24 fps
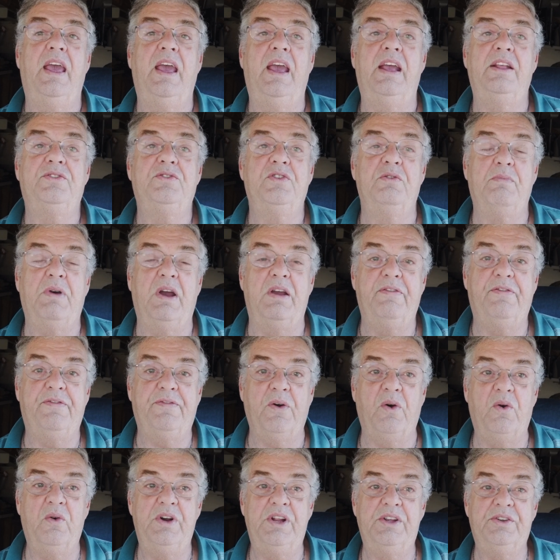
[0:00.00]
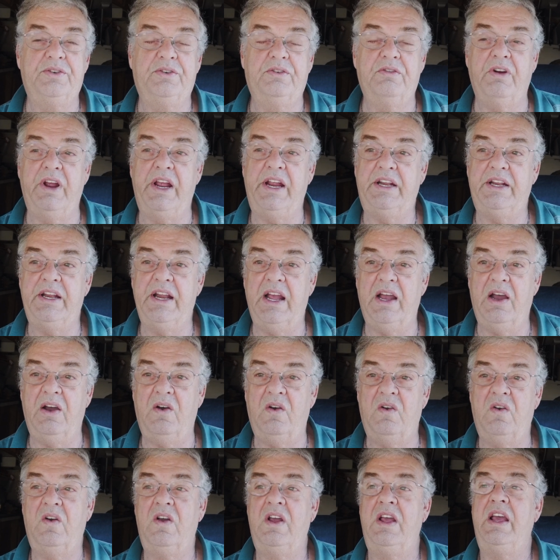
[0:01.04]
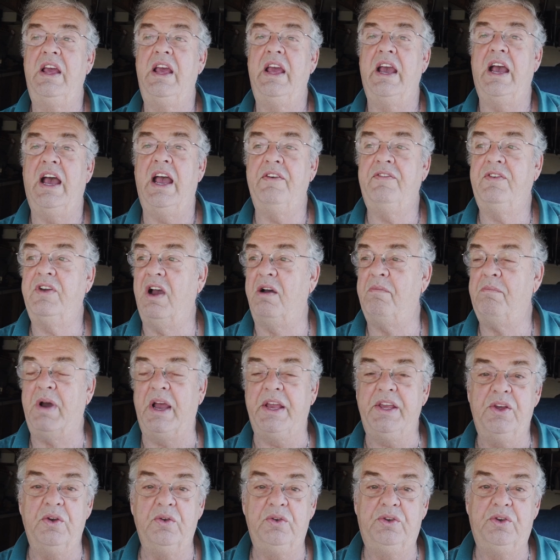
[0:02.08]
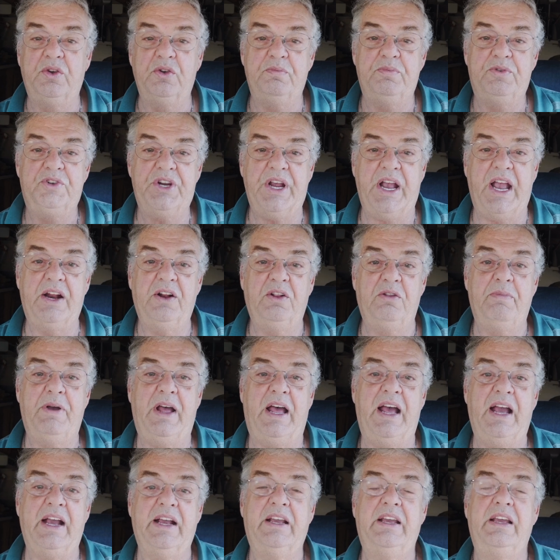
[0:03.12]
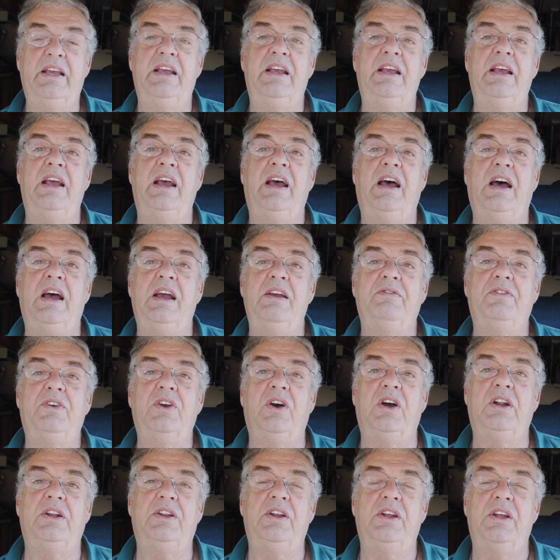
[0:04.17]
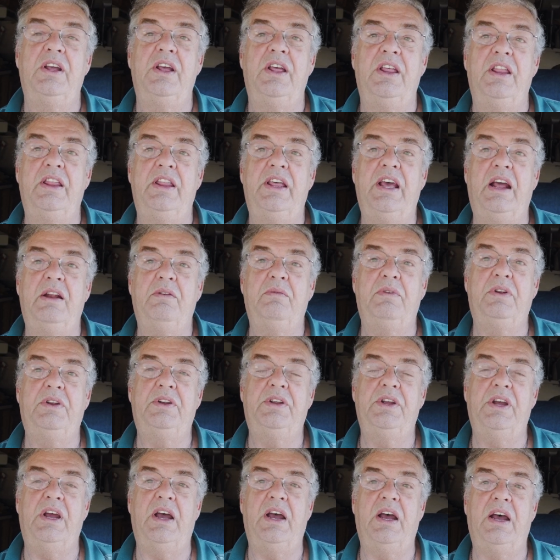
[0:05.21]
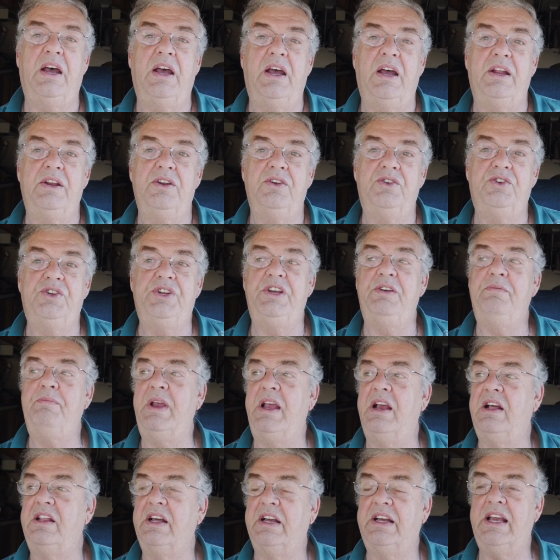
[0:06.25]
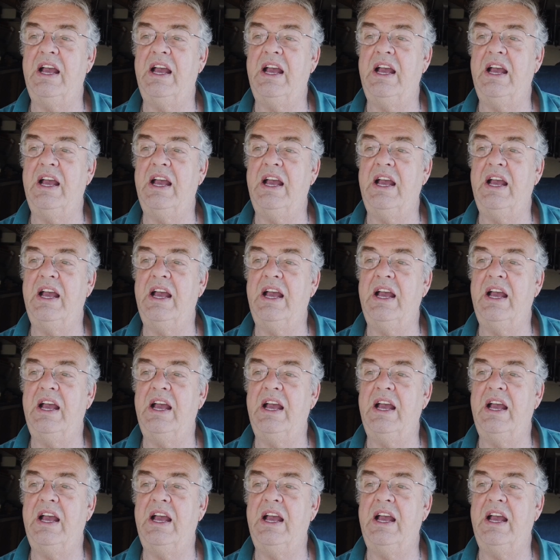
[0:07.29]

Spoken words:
and so my phone is great now. I've got my YouTube channel back, I've got that Gmail